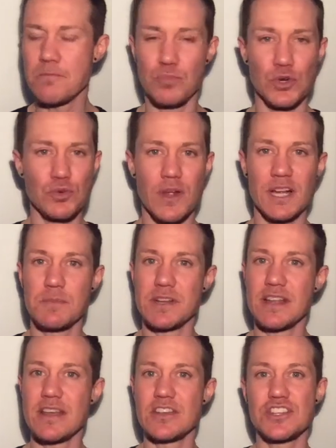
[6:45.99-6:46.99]
book
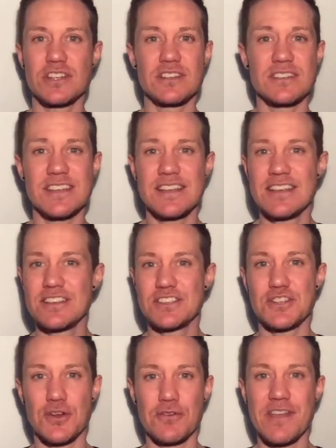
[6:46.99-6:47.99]
recommendations,
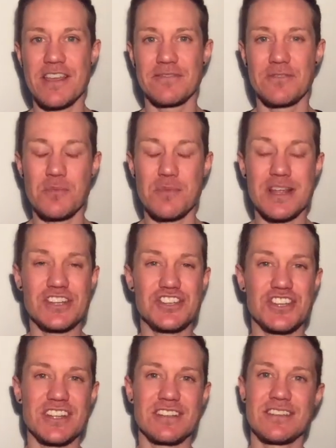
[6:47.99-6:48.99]
survey
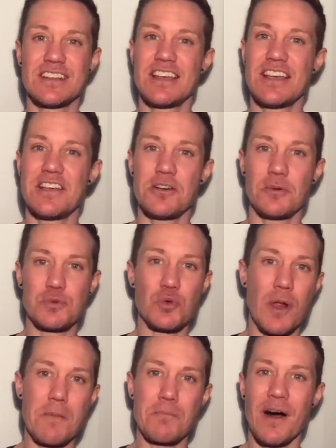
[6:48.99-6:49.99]
information, help you
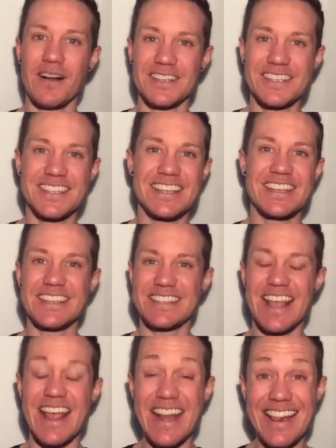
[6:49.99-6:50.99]
write policies,
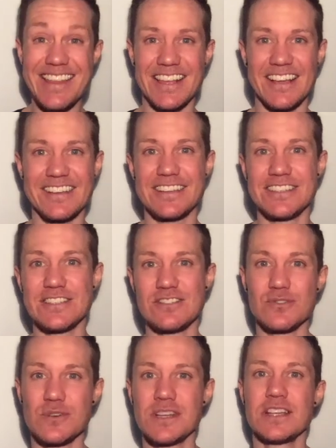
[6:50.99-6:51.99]
anything I can do